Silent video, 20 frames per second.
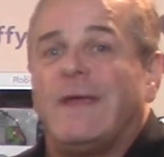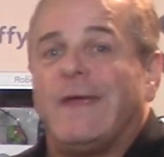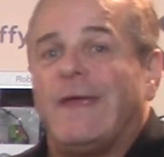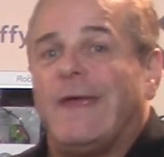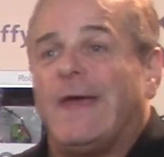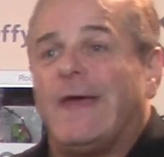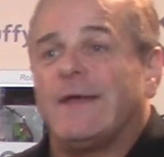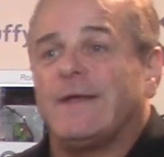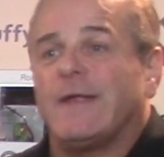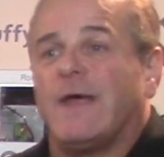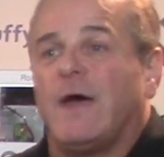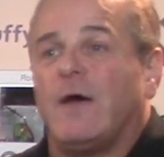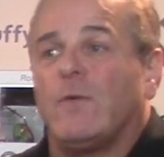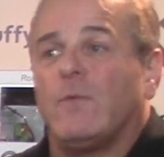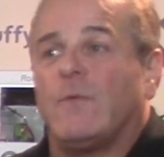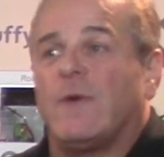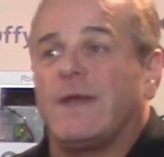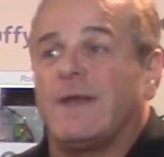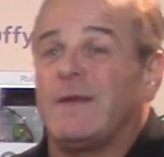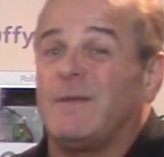and
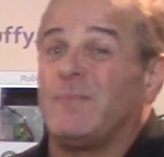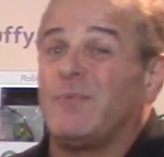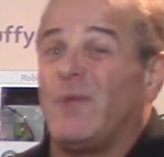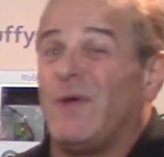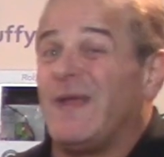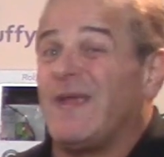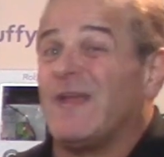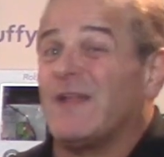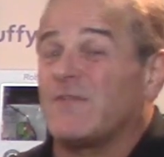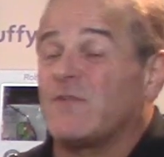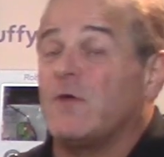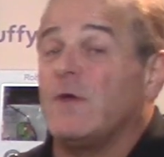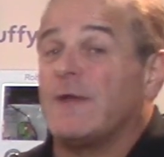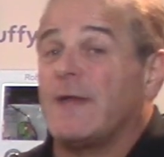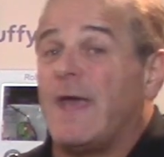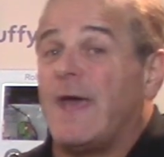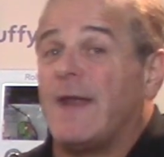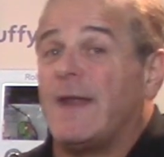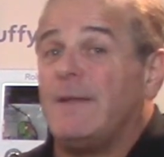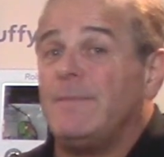uh, when an employee gets good
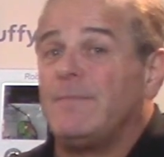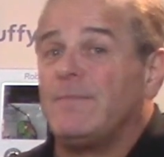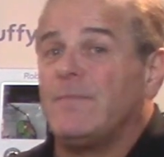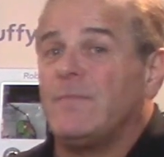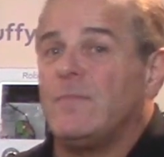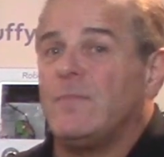at it,